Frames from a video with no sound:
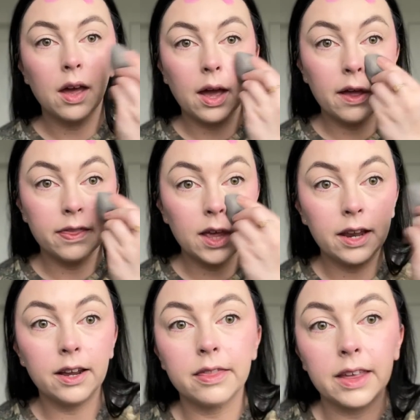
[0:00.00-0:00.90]
And
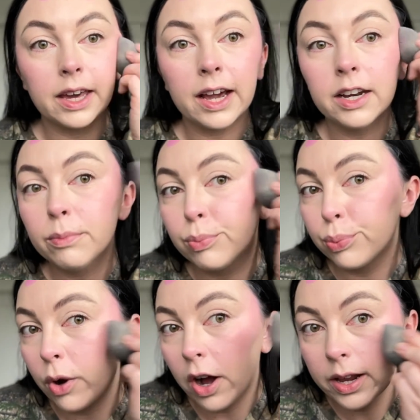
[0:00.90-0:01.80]
then they kind of
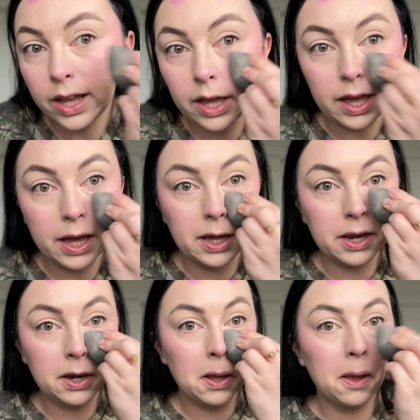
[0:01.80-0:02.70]
brought it
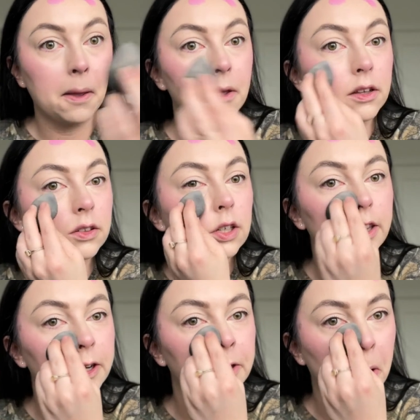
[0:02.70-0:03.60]
in to
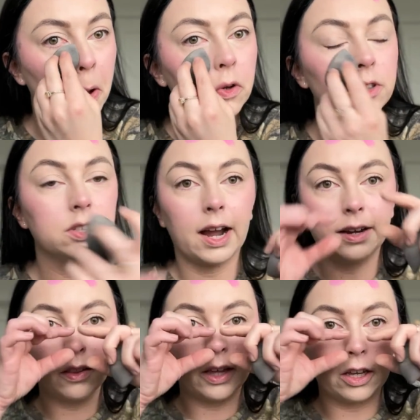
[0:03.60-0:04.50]
their nose, kind
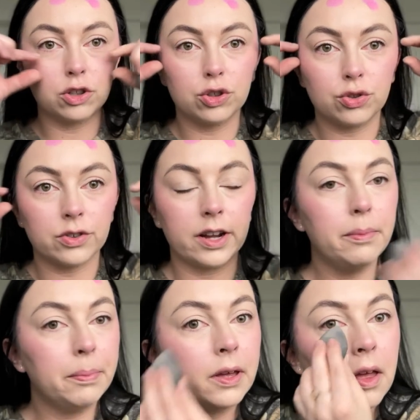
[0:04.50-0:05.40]
of like a strip.